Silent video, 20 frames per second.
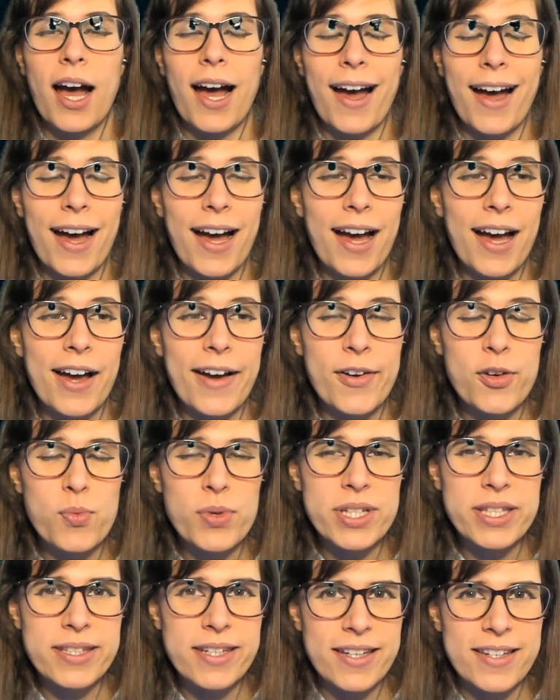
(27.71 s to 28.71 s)
And
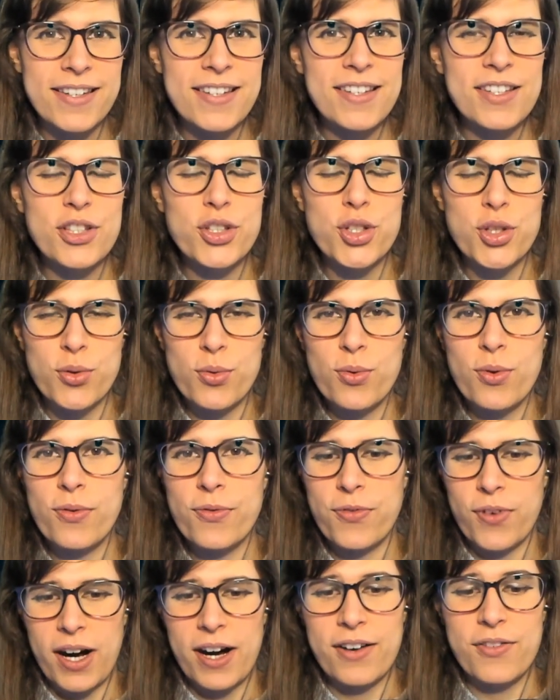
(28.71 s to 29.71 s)
we didn't
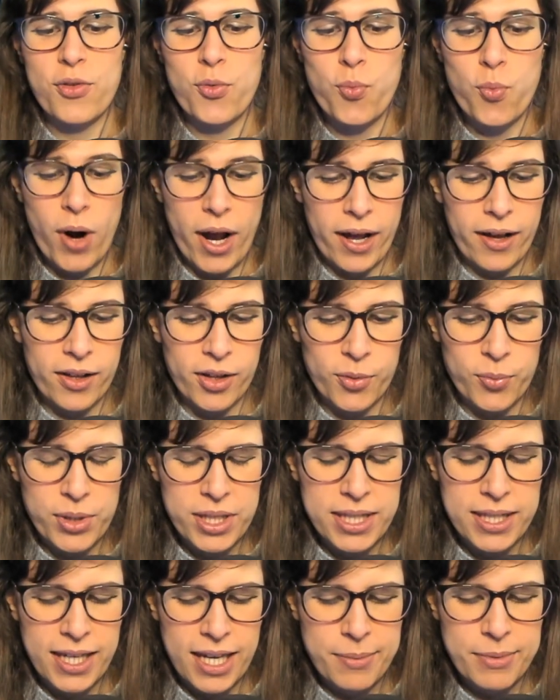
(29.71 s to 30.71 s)
do very well.
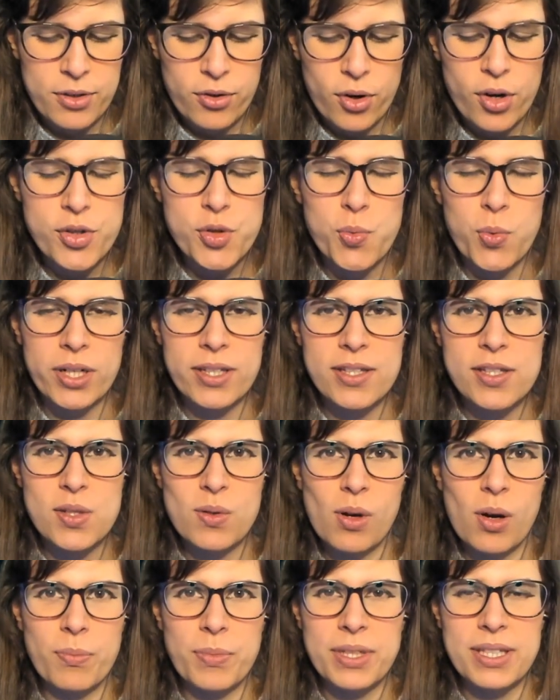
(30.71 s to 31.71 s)
We came across one
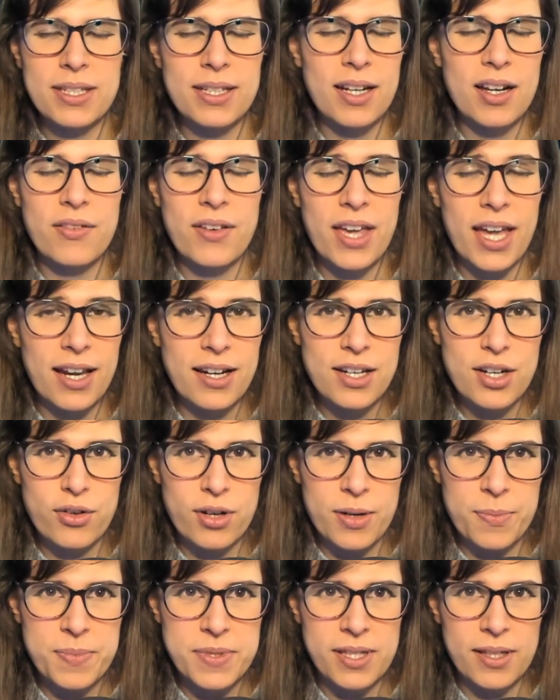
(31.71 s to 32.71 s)
swamp. It didn't have any
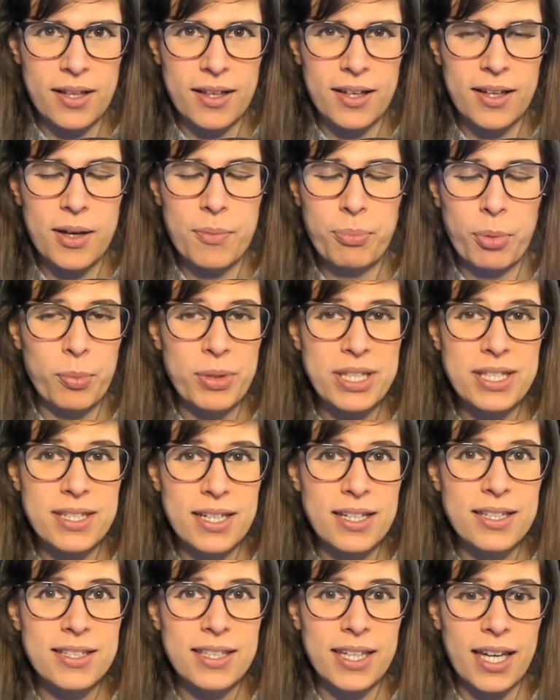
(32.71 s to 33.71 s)
crypts in it, but we
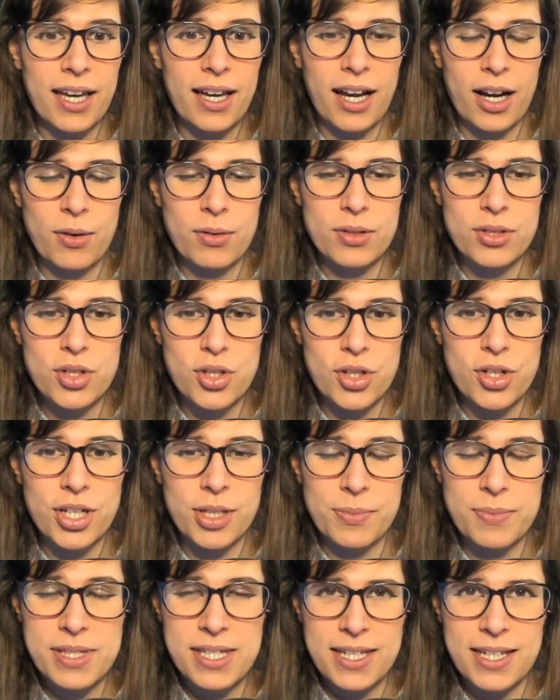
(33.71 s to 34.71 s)
did get our
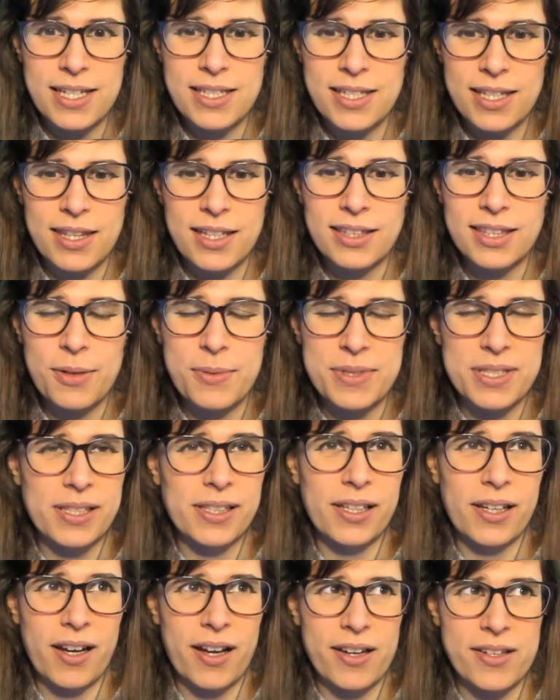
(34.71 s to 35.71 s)
turnip seeds. I think that was
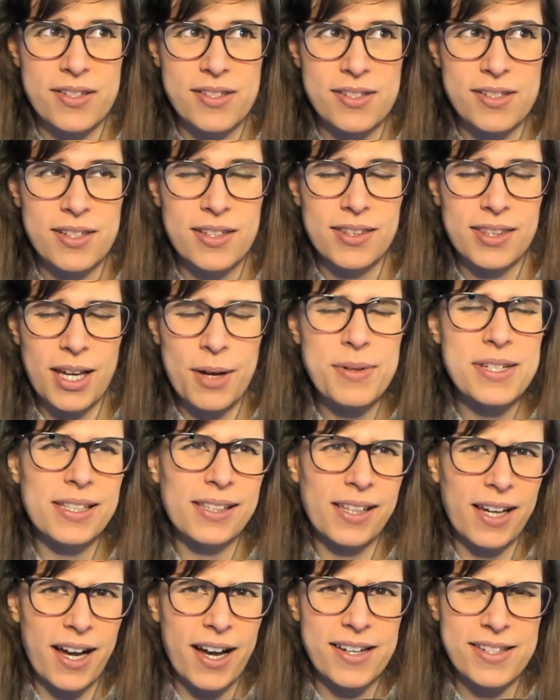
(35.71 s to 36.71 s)
last
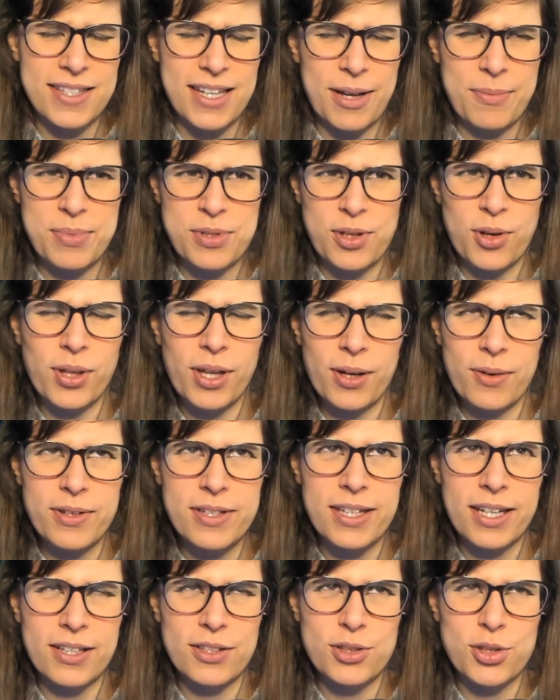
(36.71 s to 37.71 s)
episode. That
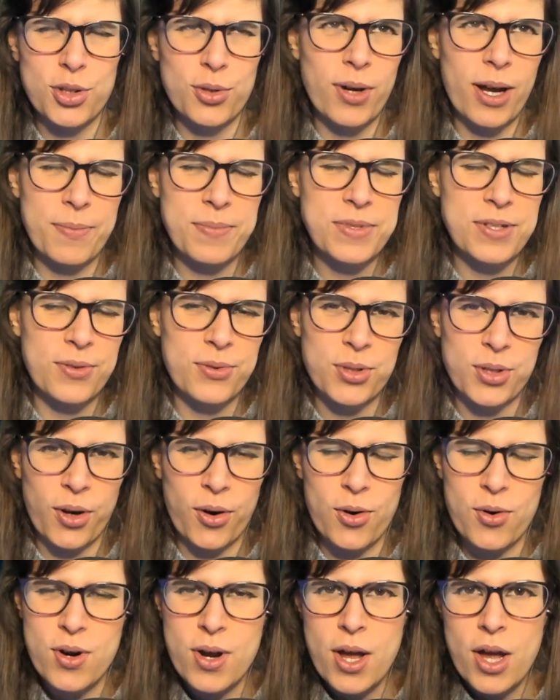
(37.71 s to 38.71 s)
was like 2 episodes
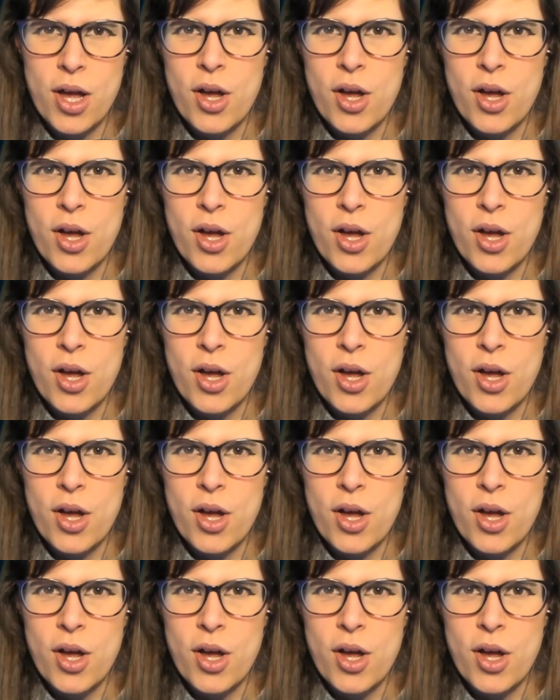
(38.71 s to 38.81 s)
ago.